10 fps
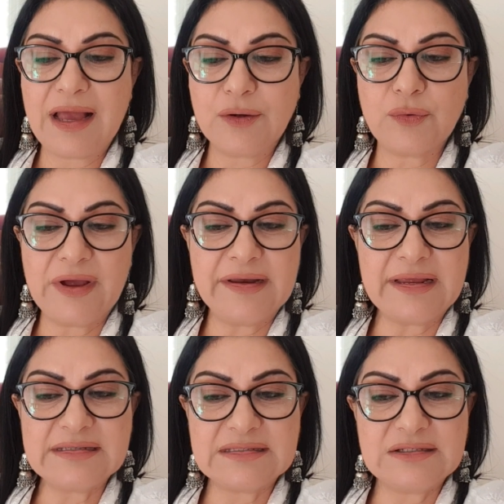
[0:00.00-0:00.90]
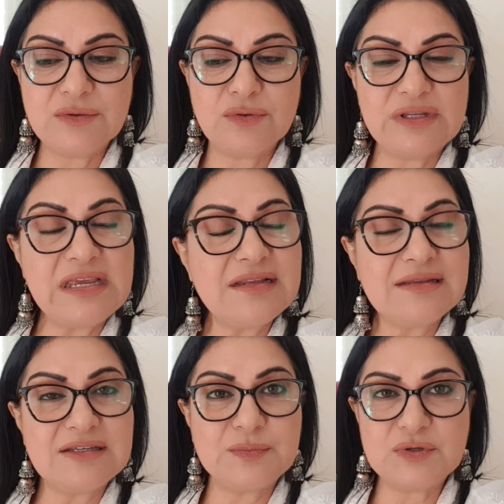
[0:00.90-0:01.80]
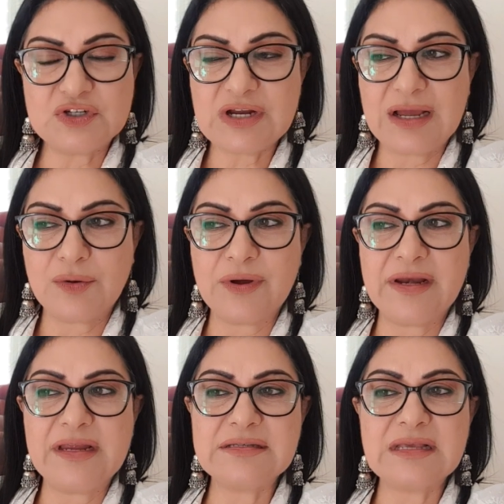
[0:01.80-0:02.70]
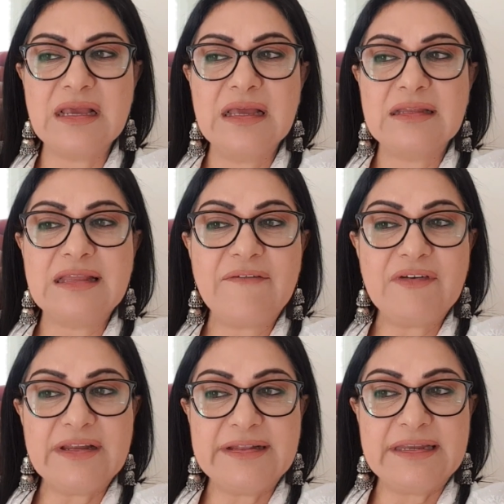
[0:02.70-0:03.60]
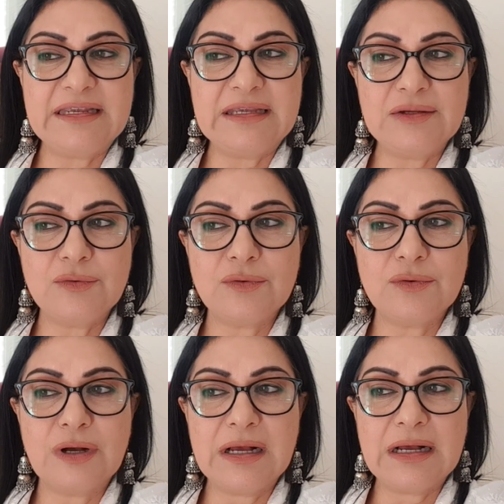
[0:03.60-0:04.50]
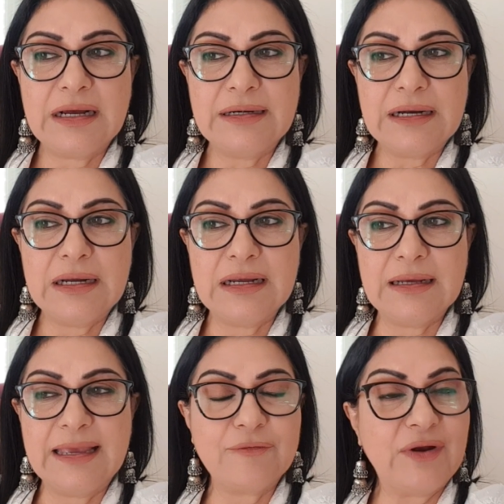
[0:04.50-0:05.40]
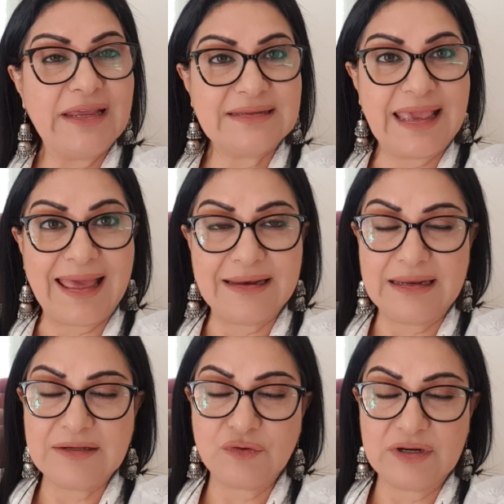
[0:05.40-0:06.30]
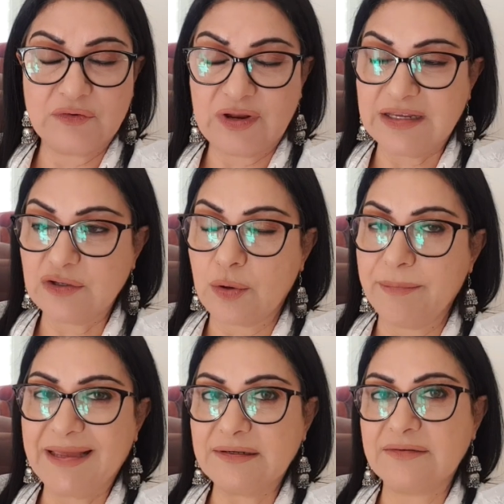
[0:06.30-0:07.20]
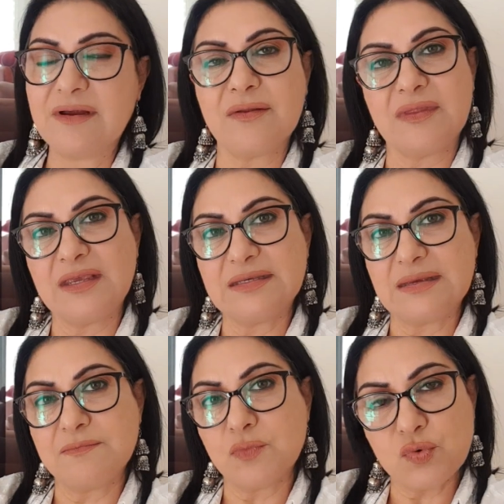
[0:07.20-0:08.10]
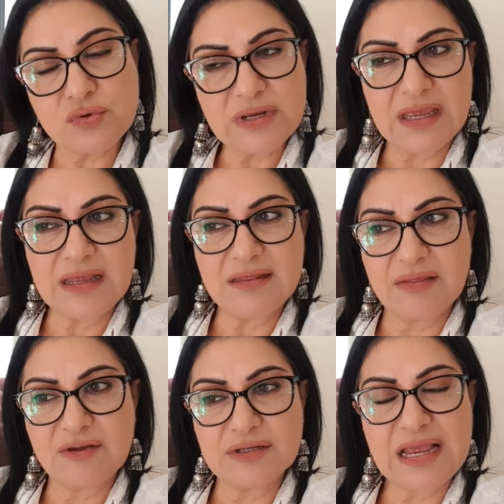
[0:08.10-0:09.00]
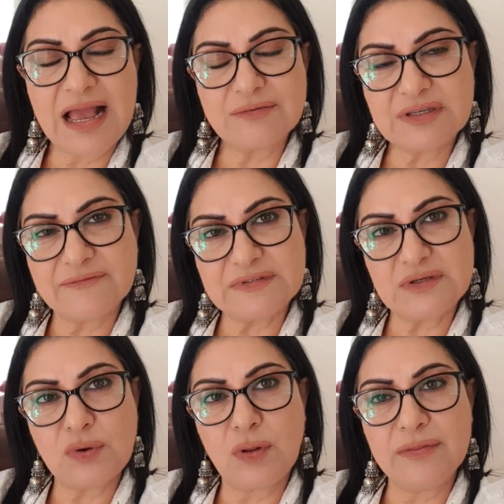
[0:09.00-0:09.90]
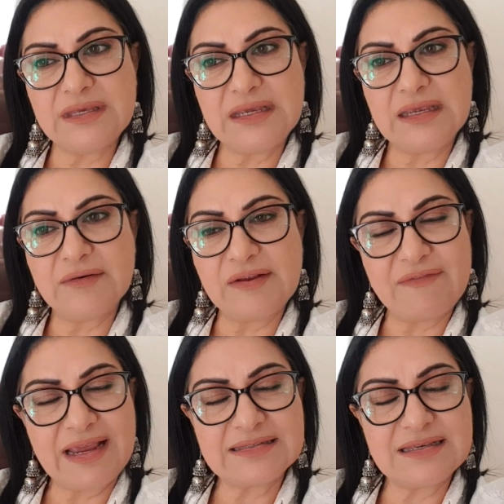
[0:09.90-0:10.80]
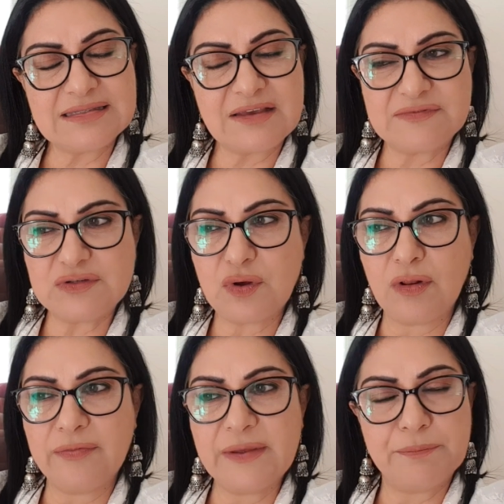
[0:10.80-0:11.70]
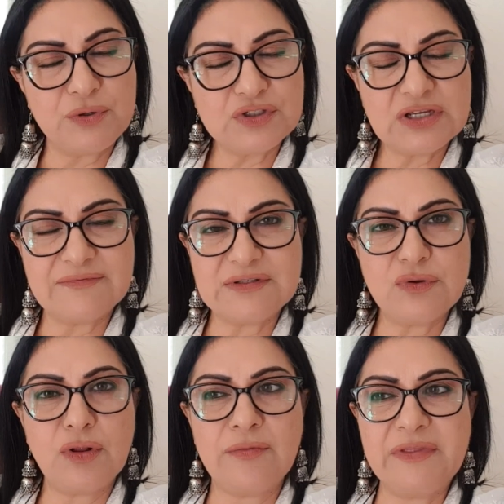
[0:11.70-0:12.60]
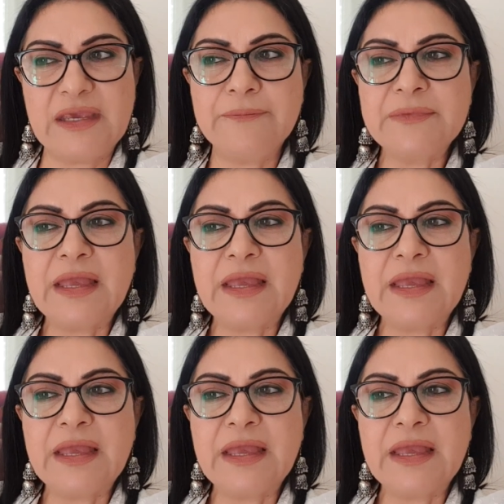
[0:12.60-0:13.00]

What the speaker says: Aquarius, you need this push, Aquarius. Definitely, you are a great candidate. You're a great competitor. The moon in the third house gives you all the reflexes, gives you all the push, gives you all the